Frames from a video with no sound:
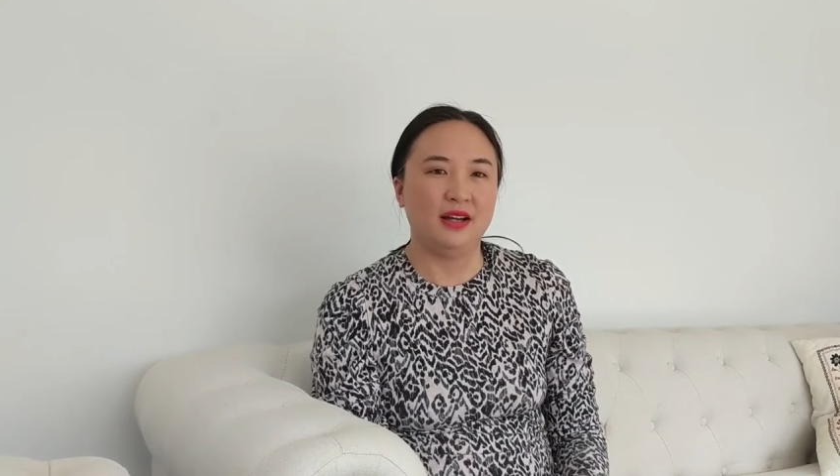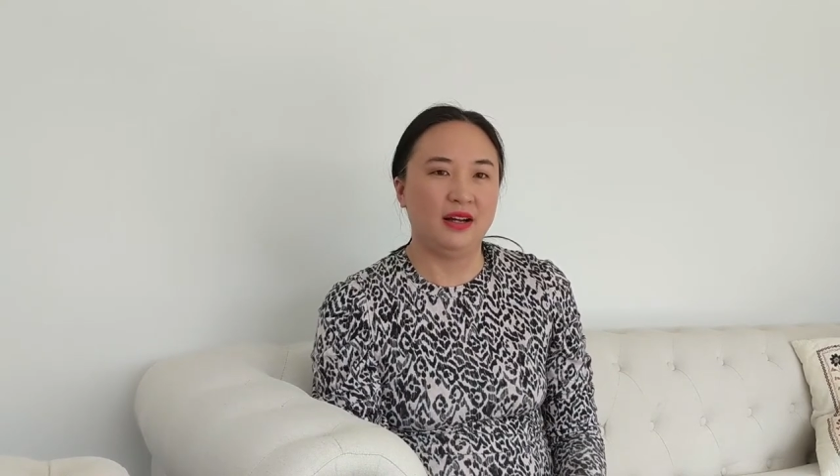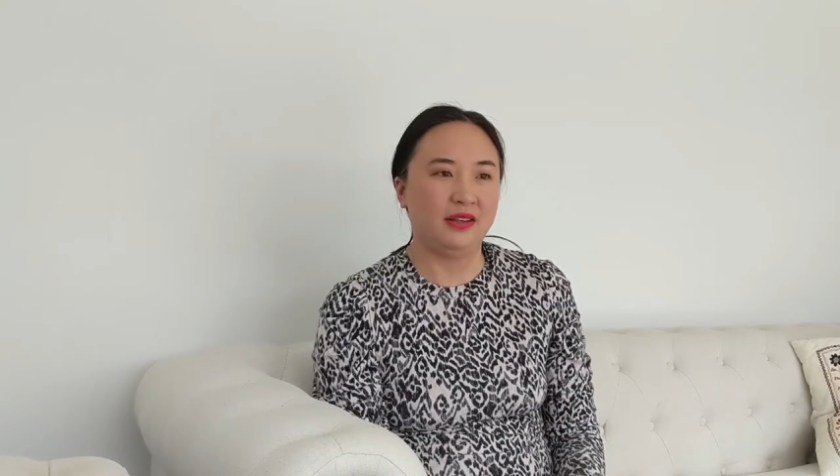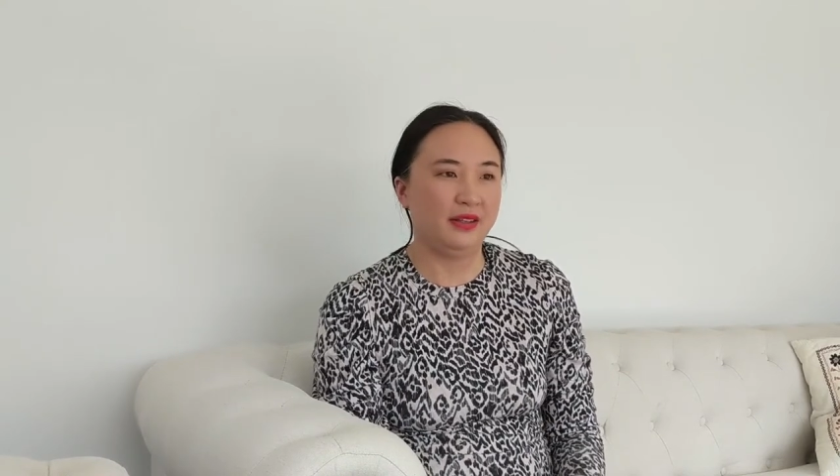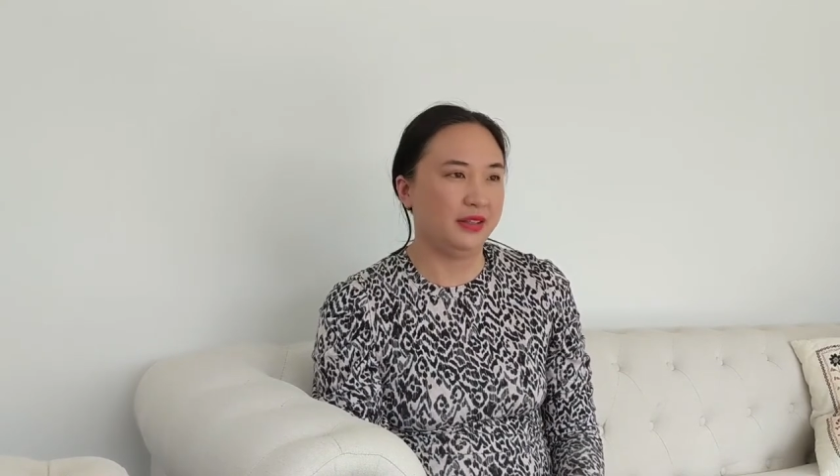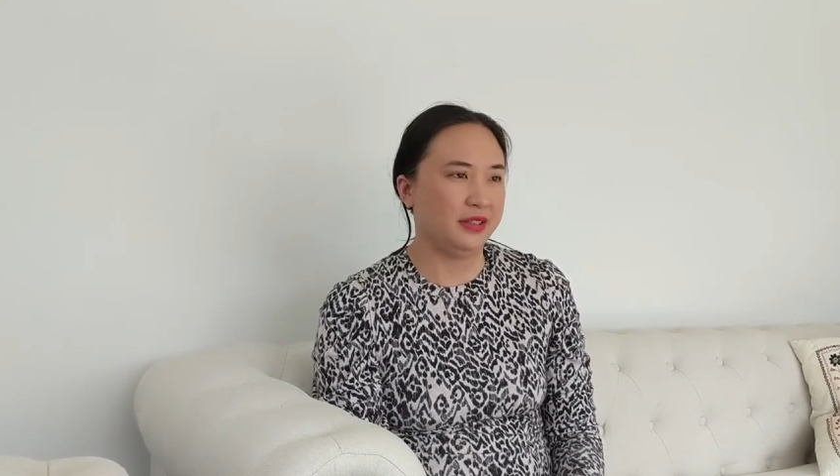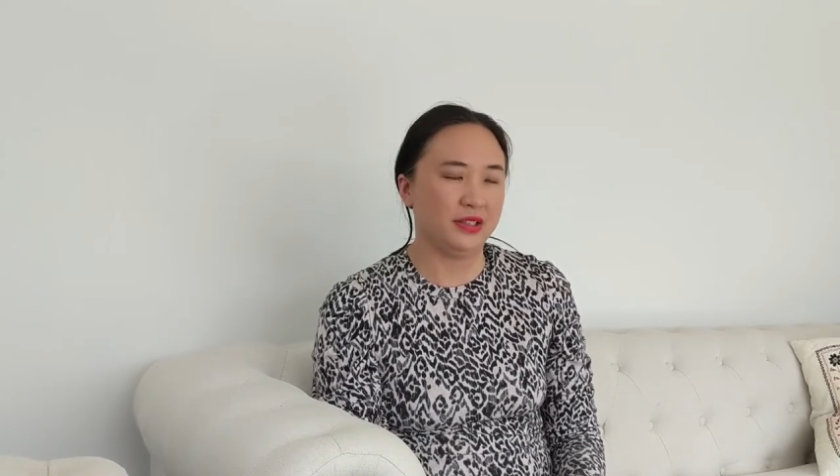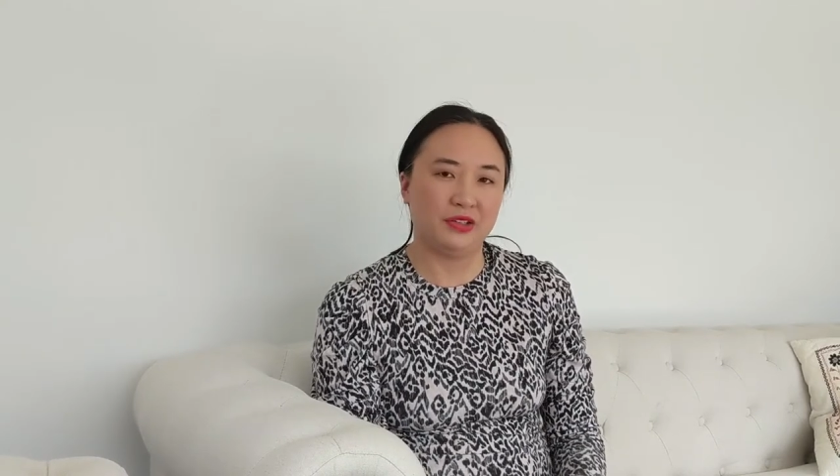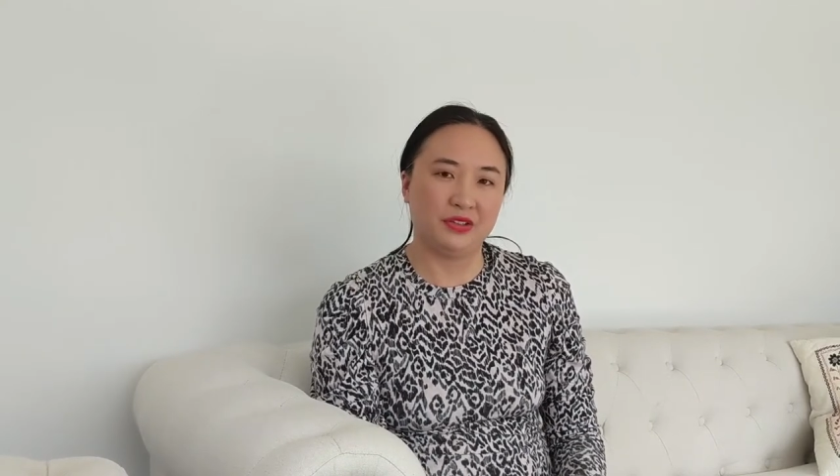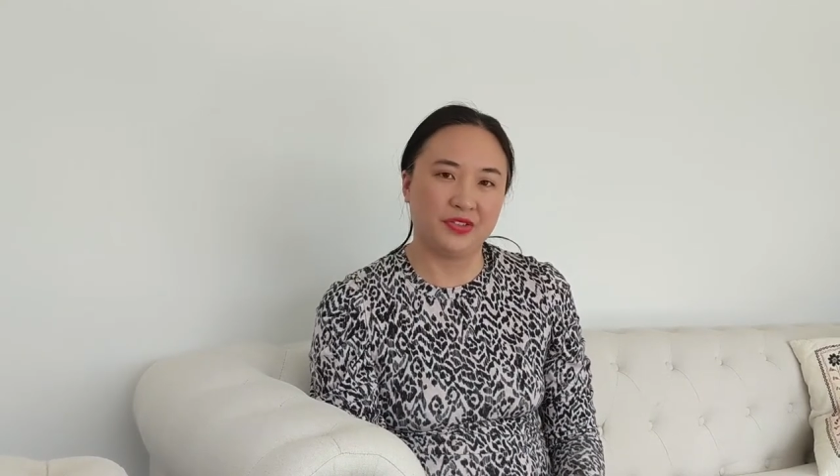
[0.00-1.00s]
I think there's a
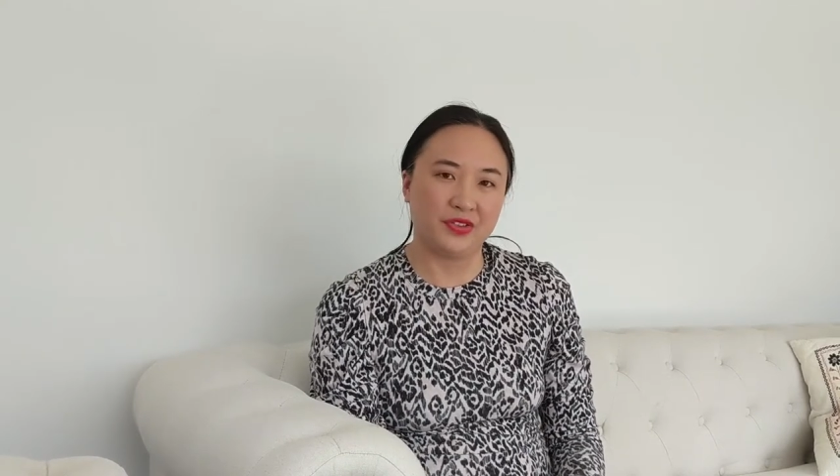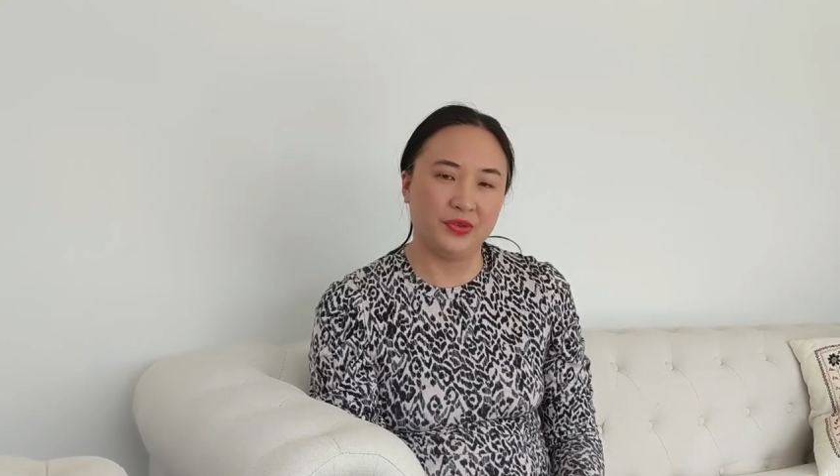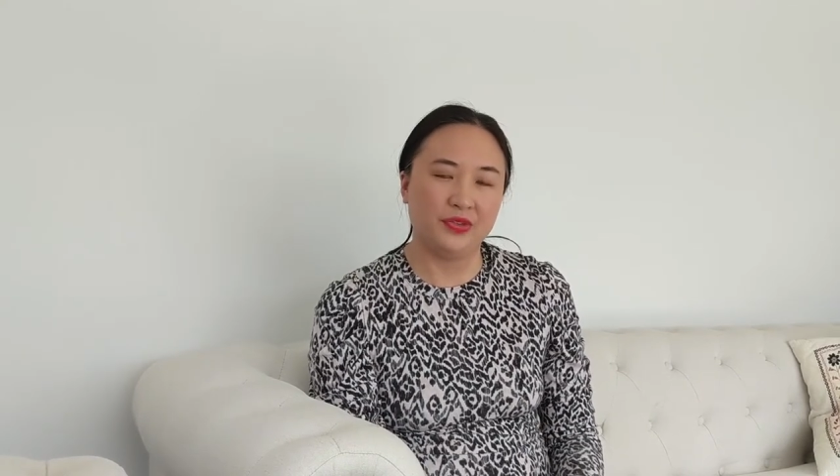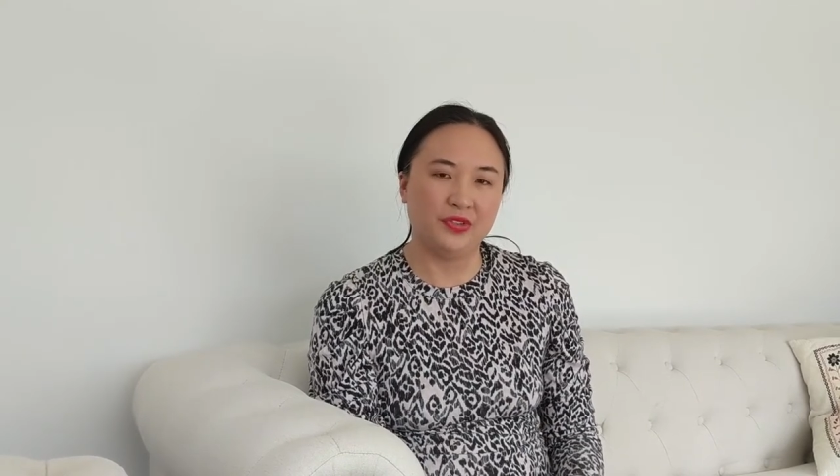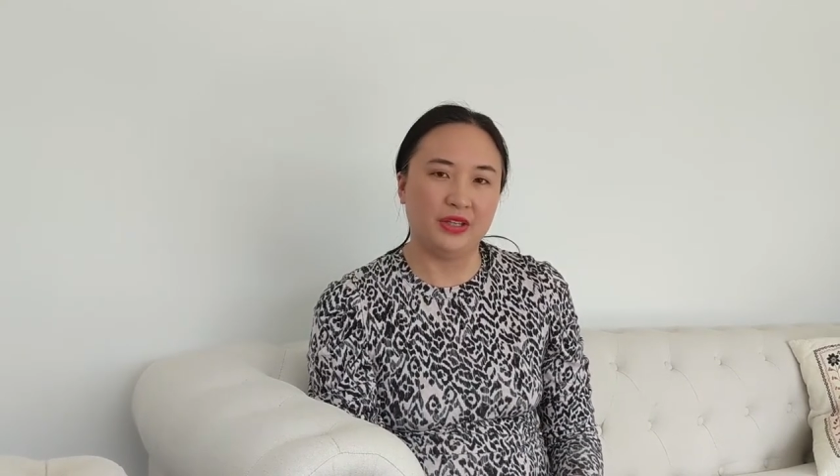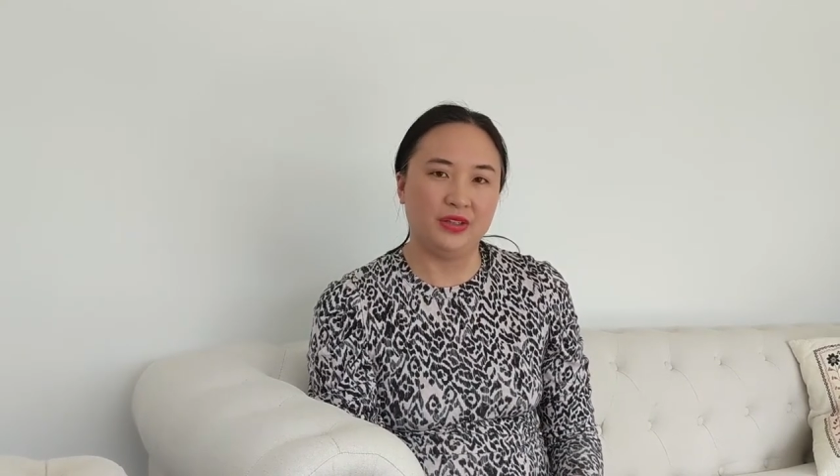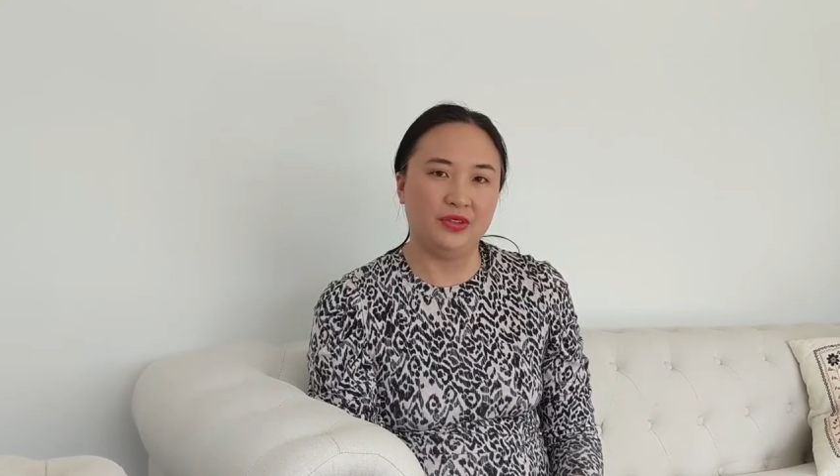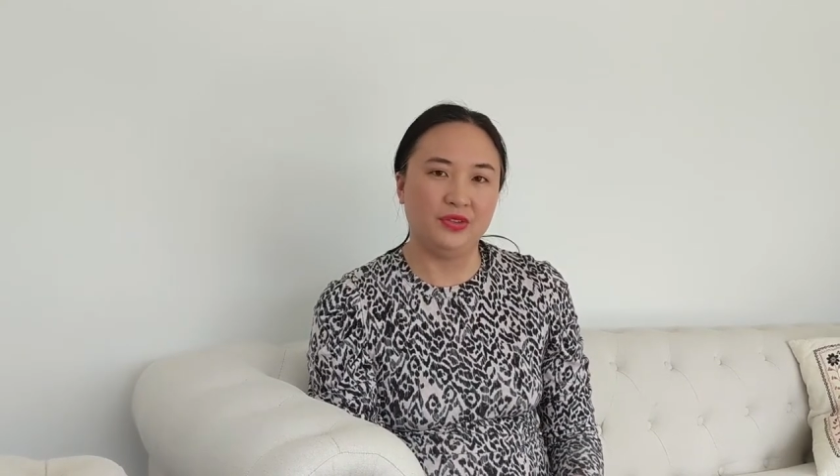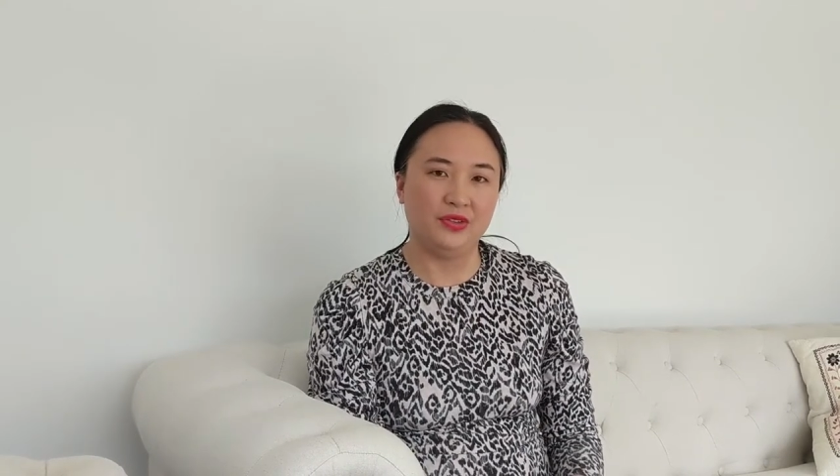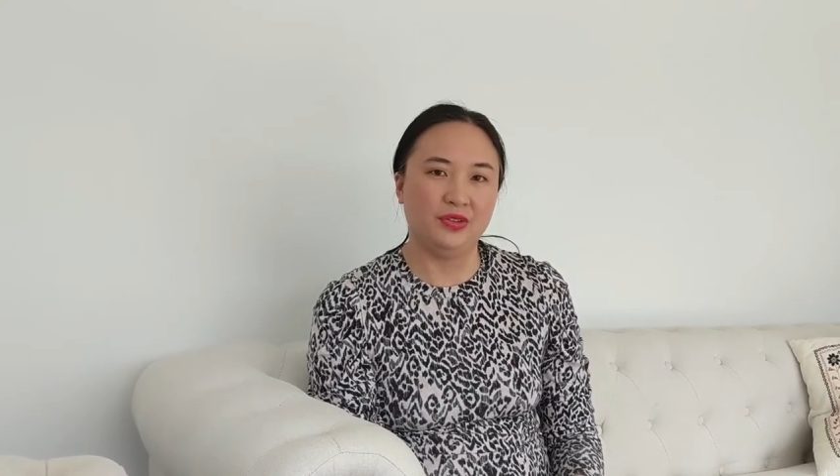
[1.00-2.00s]
lot of skills that
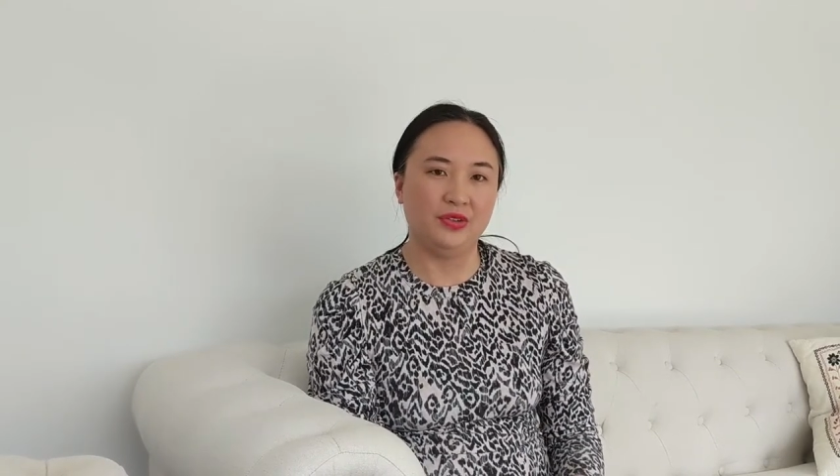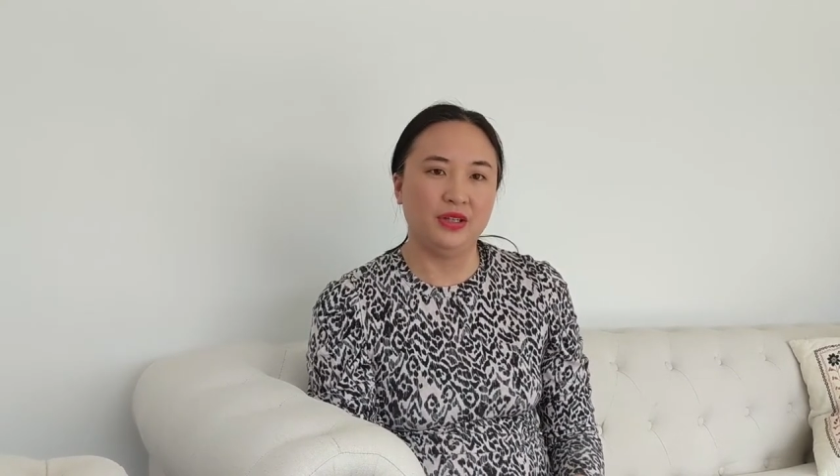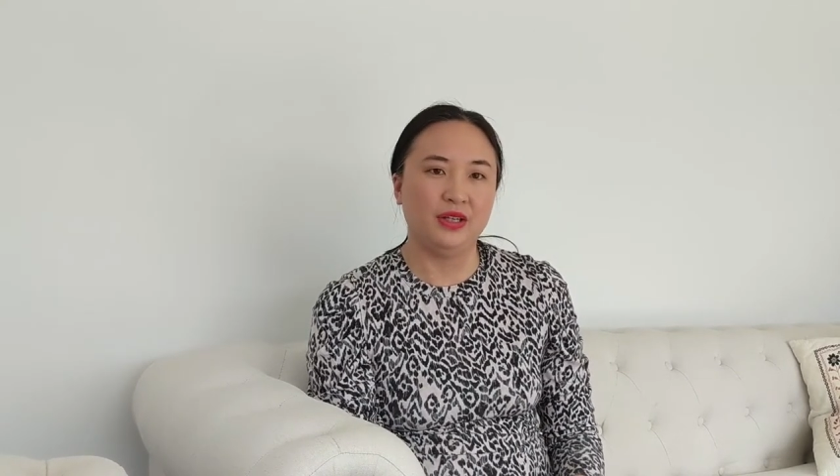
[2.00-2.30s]
you